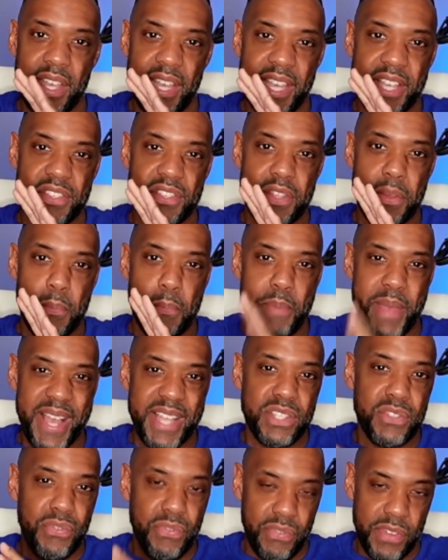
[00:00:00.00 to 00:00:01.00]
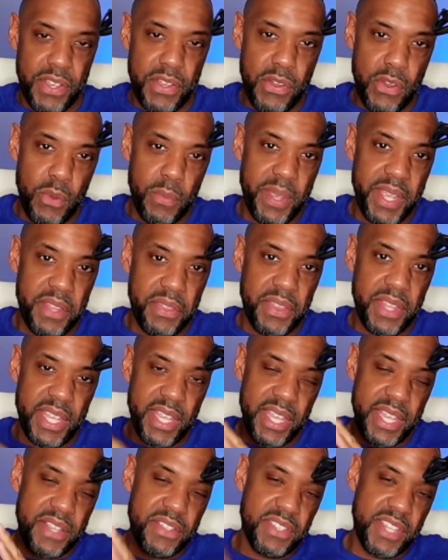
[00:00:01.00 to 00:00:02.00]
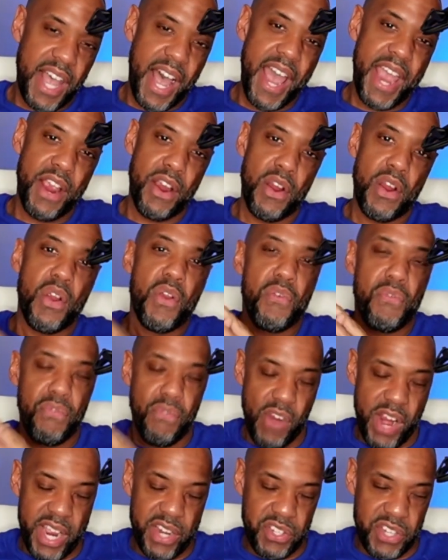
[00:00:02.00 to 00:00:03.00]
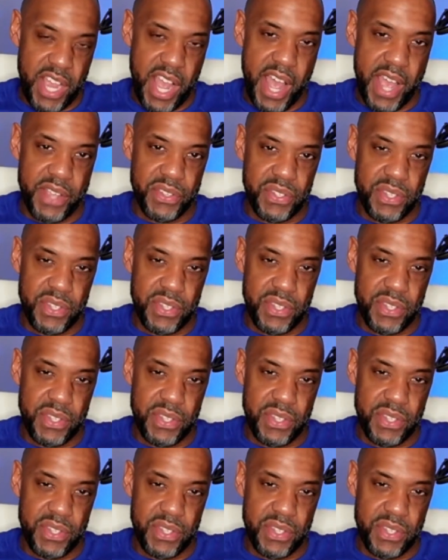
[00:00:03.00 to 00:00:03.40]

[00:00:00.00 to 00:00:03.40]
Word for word: is the best film in the entire franchise.